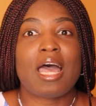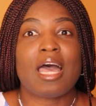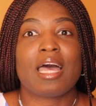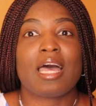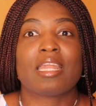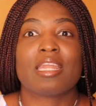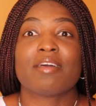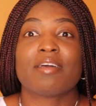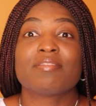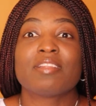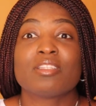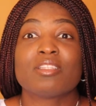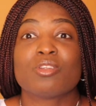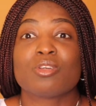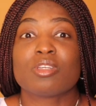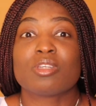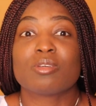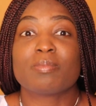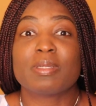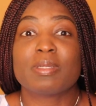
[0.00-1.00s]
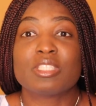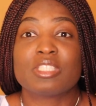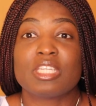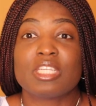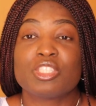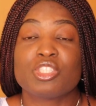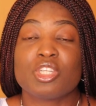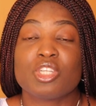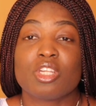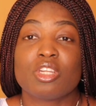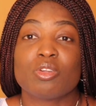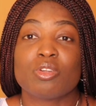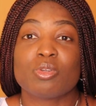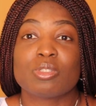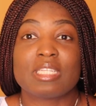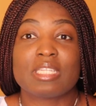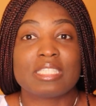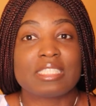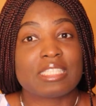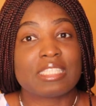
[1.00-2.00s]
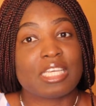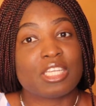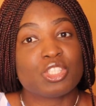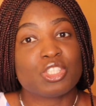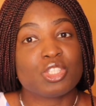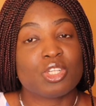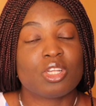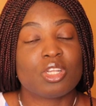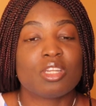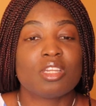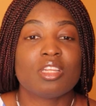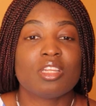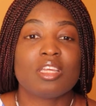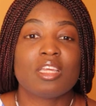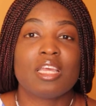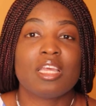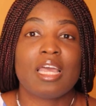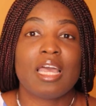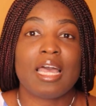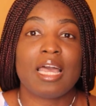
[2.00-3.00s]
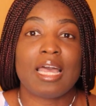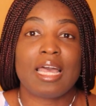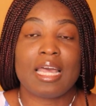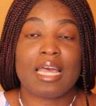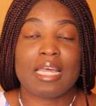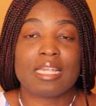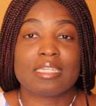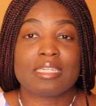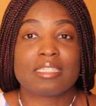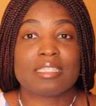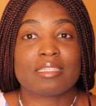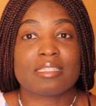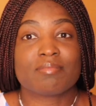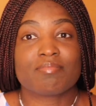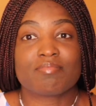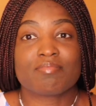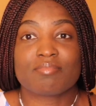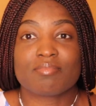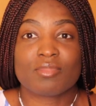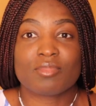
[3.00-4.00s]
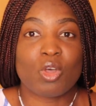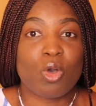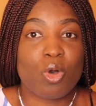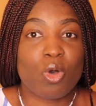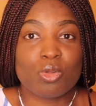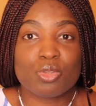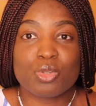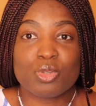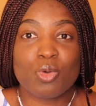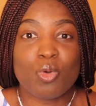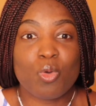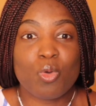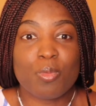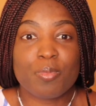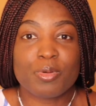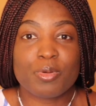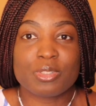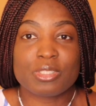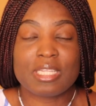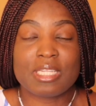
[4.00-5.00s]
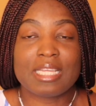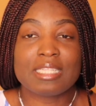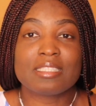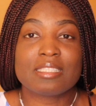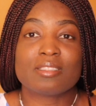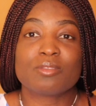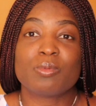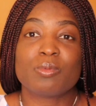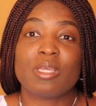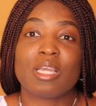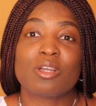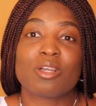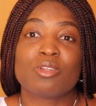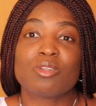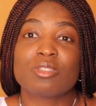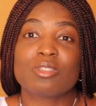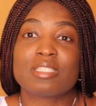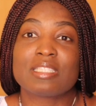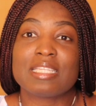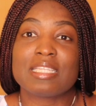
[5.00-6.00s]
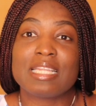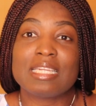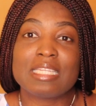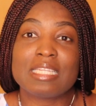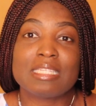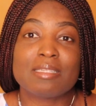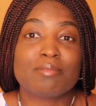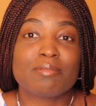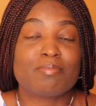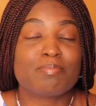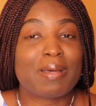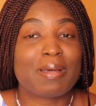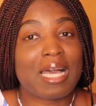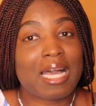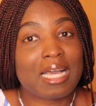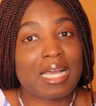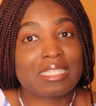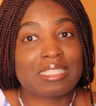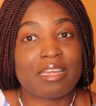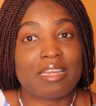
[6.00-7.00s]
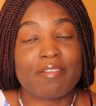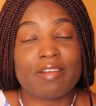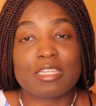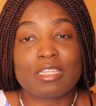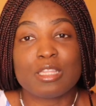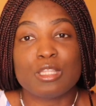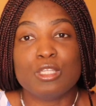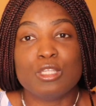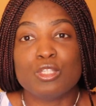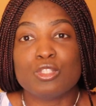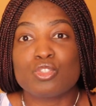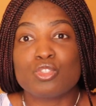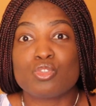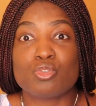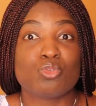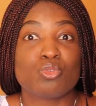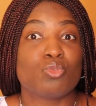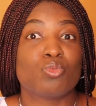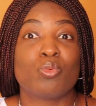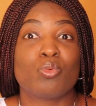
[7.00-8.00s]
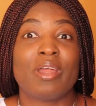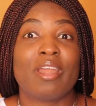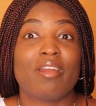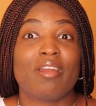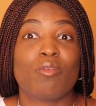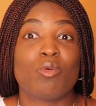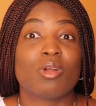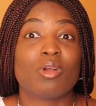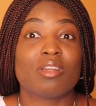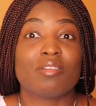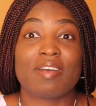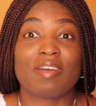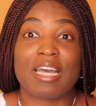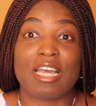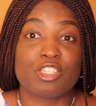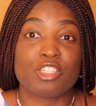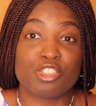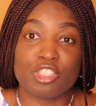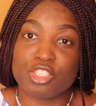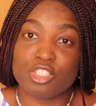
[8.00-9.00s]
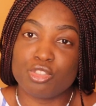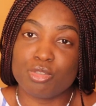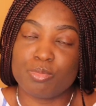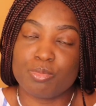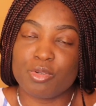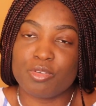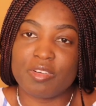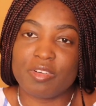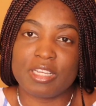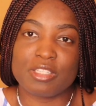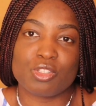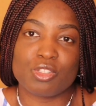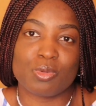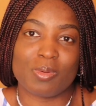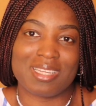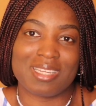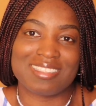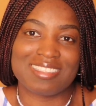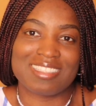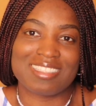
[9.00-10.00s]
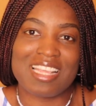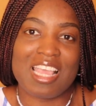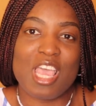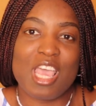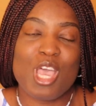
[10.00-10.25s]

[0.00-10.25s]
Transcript: and after documentation, authentication, and all the whole process, we are going to send it back directly to whatever address you provide to us.